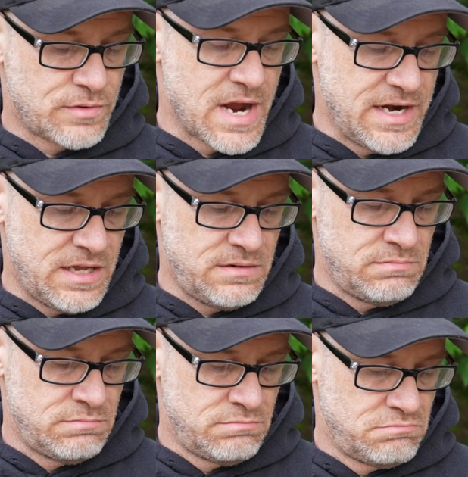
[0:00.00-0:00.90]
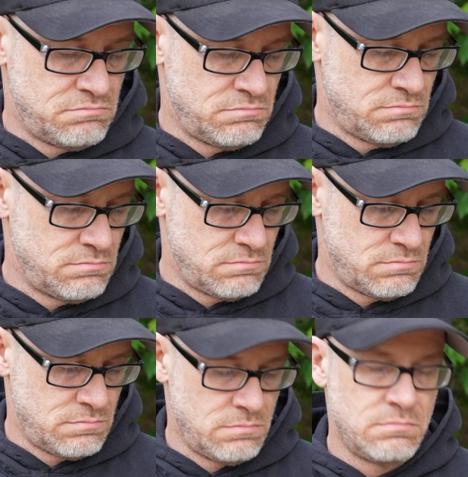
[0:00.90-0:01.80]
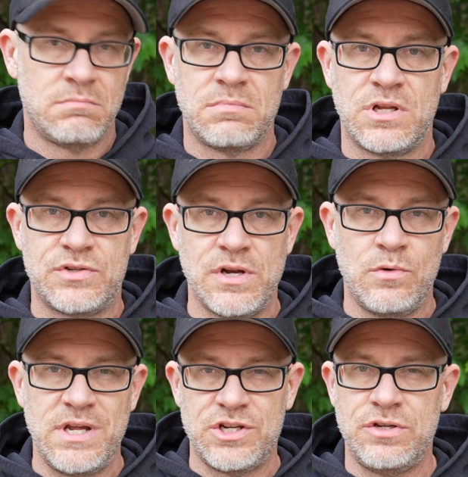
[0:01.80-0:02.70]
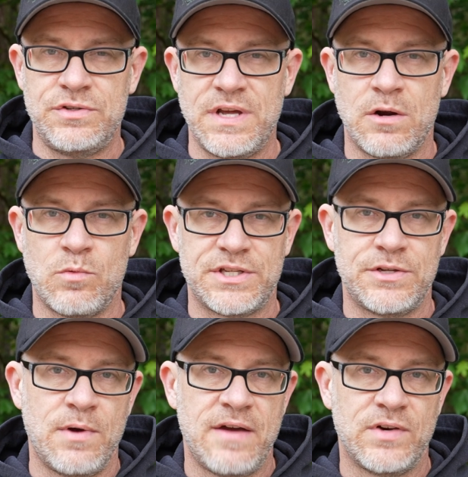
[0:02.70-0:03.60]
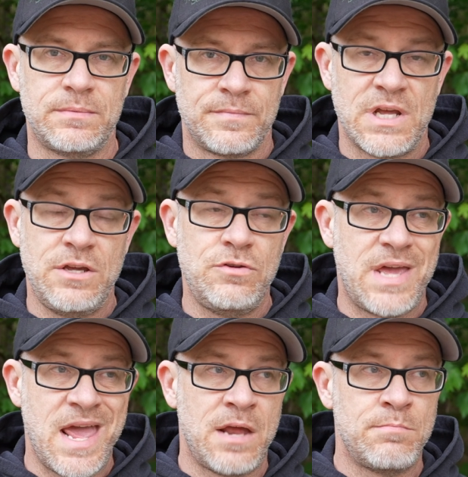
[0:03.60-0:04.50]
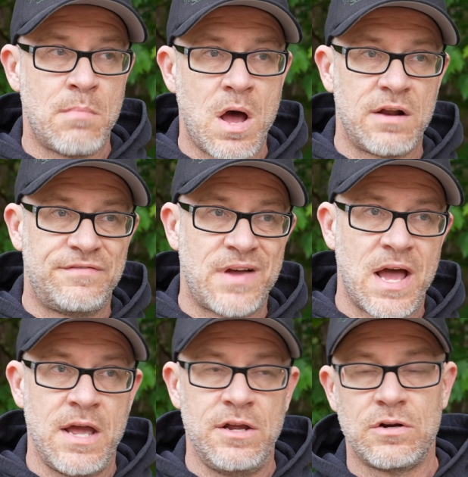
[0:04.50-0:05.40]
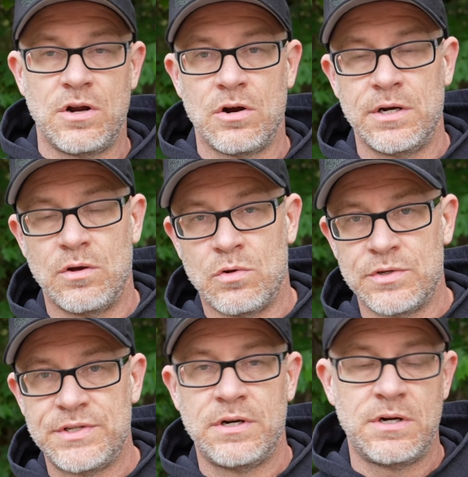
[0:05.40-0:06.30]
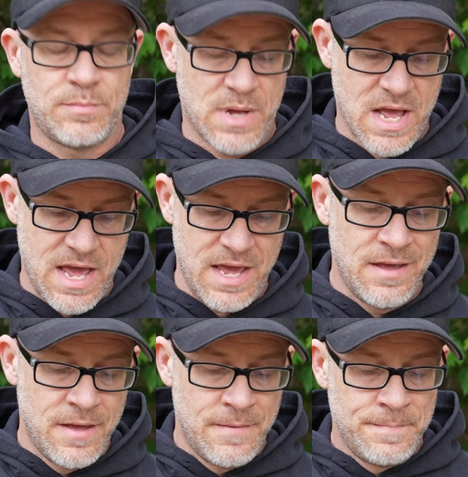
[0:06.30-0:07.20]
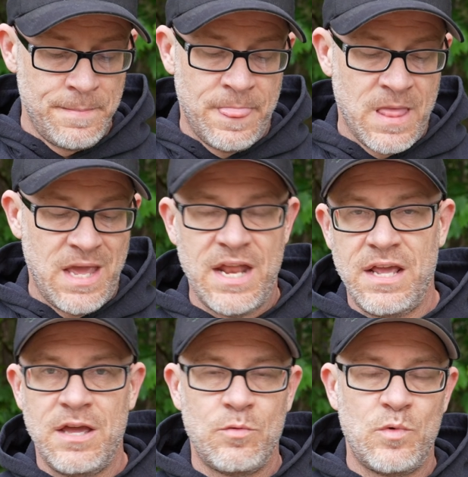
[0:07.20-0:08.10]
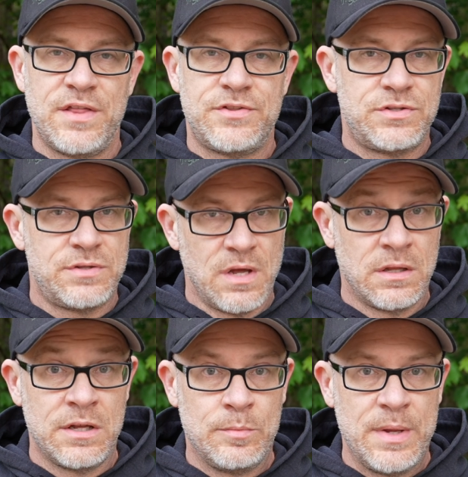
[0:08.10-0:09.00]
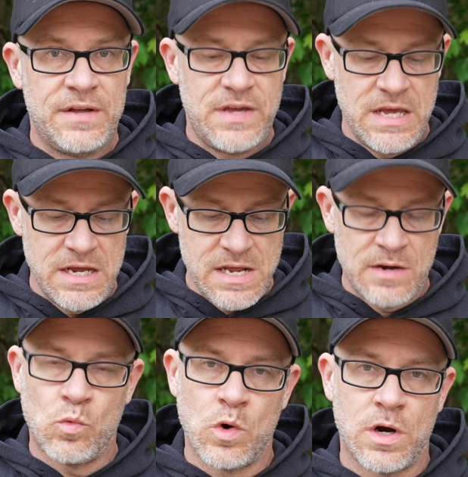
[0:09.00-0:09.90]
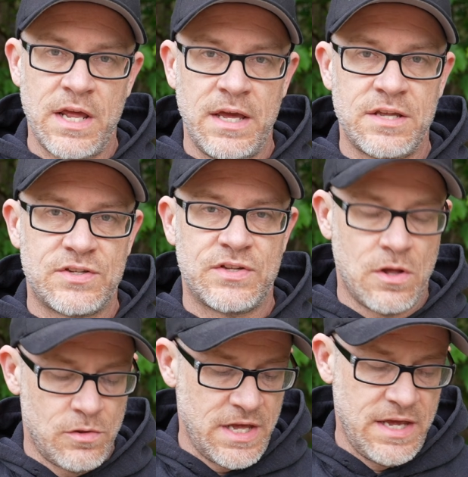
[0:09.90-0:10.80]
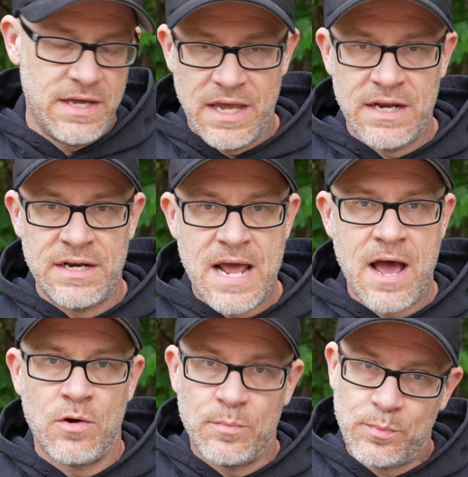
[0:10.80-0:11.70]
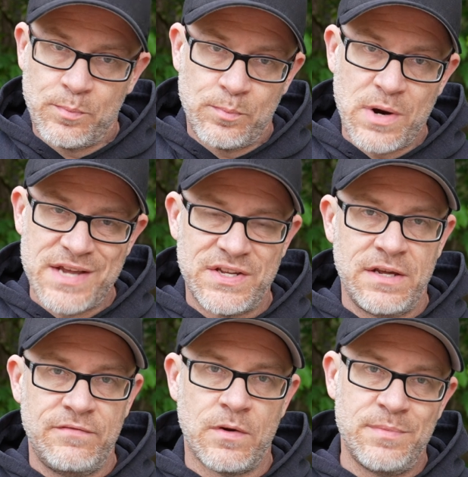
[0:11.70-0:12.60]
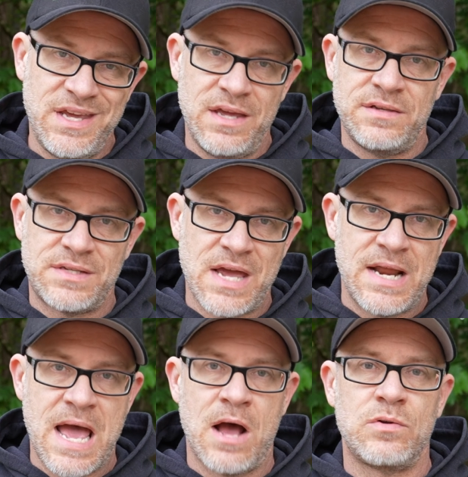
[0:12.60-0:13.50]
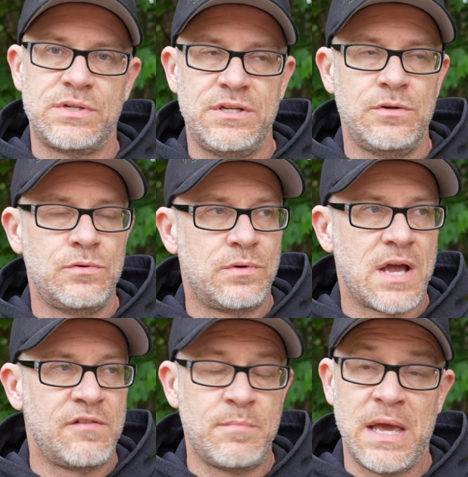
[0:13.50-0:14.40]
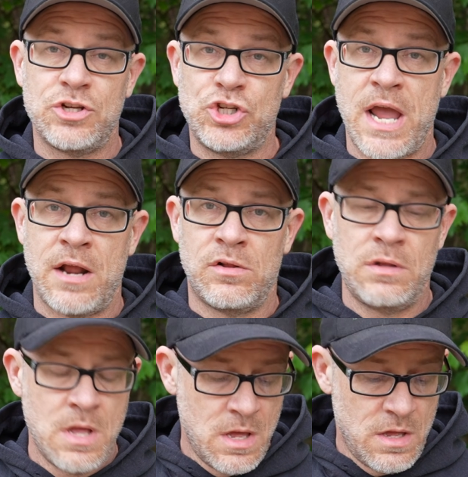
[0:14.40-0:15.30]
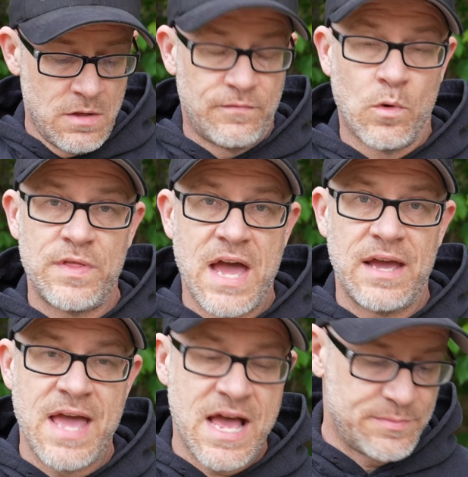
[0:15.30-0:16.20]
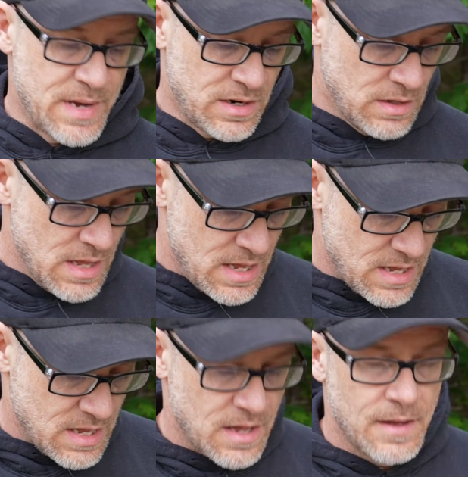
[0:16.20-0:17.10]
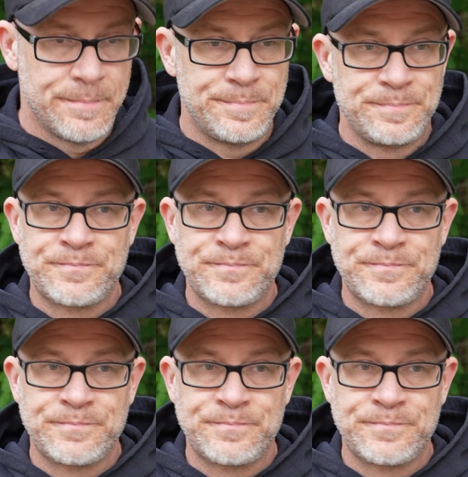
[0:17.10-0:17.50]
right in. There's no issues there whatsoever. Now, you can modify your current holster by hitting it with a little bit of heat and working it slowly in and out, pressing from the inside out to kind of make a channel for that gas pedal. A